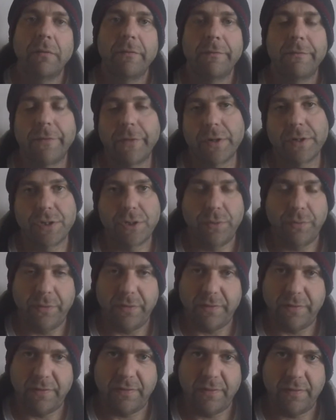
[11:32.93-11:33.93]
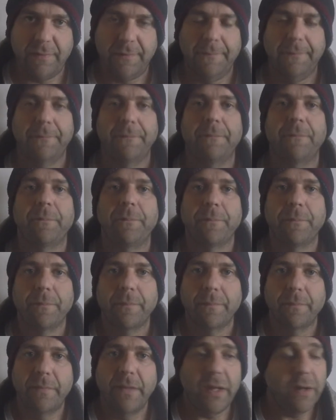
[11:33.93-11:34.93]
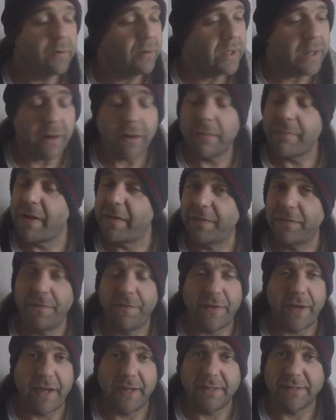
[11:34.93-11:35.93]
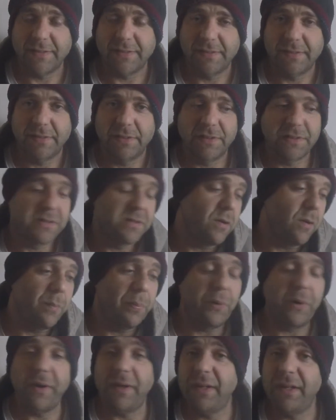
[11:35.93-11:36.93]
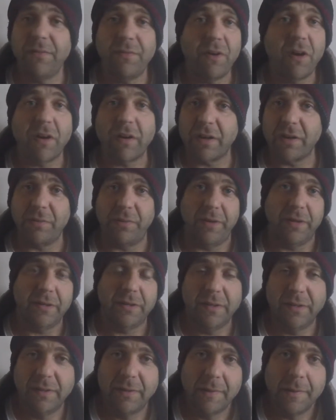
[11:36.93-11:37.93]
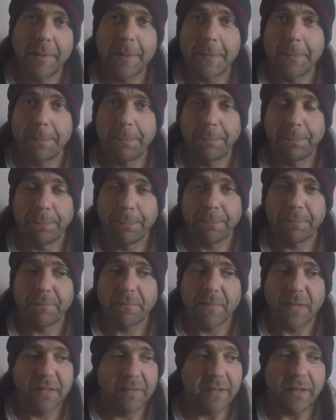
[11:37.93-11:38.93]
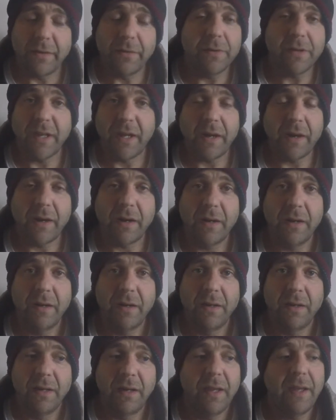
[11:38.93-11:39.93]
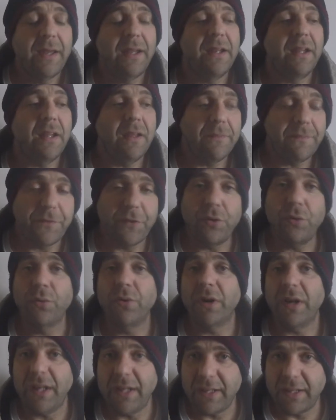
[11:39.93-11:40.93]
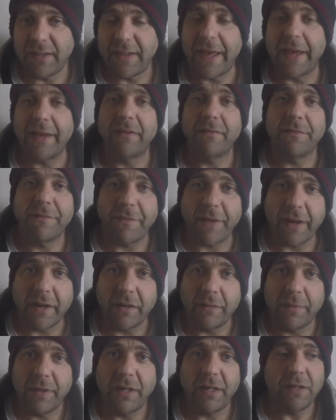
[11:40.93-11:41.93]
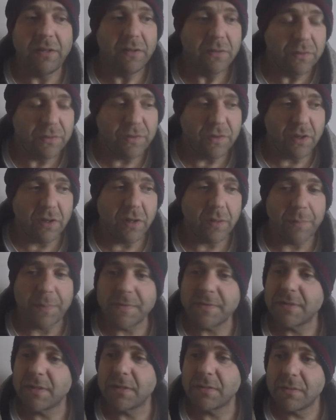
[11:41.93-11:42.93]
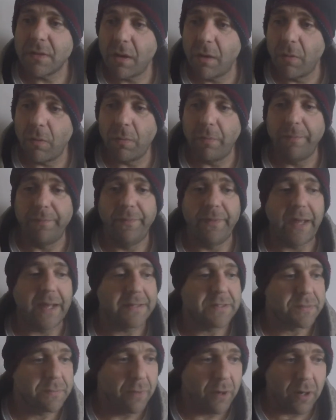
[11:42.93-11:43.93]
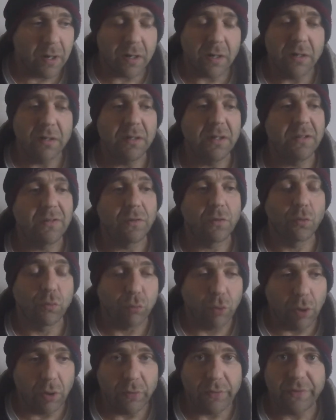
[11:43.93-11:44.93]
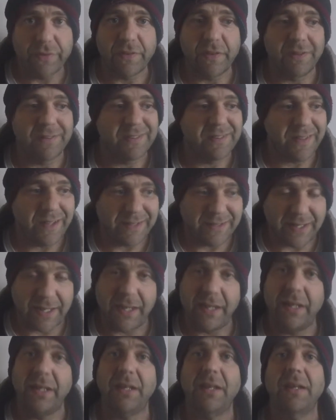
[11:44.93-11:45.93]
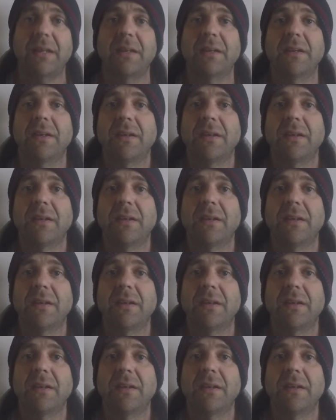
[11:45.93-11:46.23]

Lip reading: virtuous. They don't care about the facts. There's no point in even arguing. They don't care. And if you were in that environment and you stood up and said, nope, that's murder, it's gross, it's satanic,